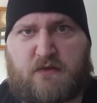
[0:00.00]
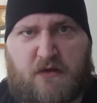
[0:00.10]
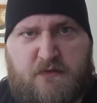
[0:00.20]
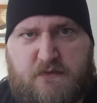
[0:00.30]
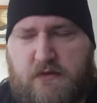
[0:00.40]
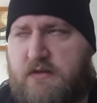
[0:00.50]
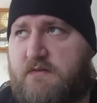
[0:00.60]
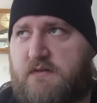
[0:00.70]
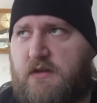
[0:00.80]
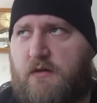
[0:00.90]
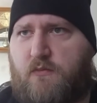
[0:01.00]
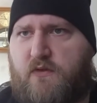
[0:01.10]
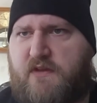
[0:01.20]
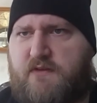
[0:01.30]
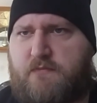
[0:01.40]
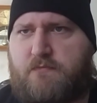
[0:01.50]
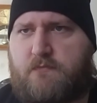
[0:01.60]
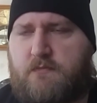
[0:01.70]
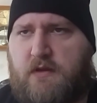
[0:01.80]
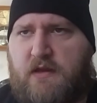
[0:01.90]
us. It doesn't come
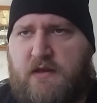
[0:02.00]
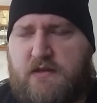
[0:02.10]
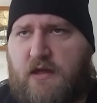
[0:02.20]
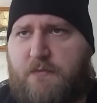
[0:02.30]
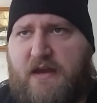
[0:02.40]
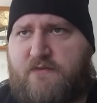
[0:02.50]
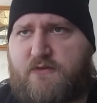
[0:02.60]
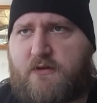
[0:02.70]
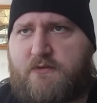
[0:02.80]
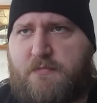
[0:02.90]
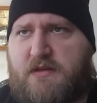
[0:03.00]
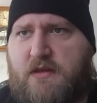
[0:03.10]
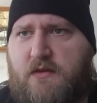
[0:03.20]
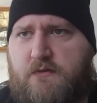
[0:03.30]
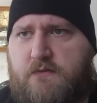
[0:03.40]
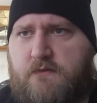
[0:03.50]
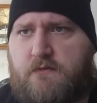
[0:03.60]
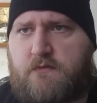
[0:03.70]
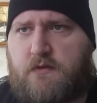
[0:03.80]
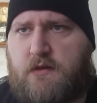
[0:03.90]
after us
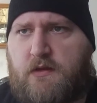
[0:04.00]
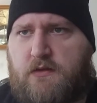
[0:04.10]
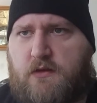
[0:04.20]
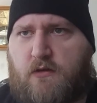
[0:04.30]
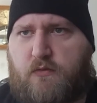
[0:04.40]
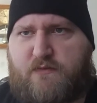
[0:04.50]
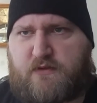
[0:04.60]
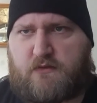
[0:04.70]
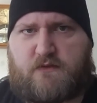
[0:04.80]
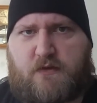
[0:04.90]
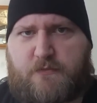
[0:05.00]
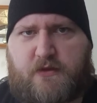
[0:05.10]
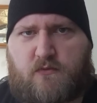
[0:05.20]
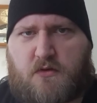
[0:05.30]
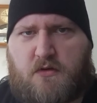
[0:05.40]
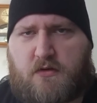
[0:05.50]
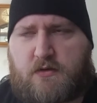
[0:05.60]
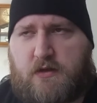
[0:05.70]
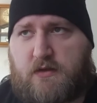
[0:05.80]
because, you know, we've done something wrong.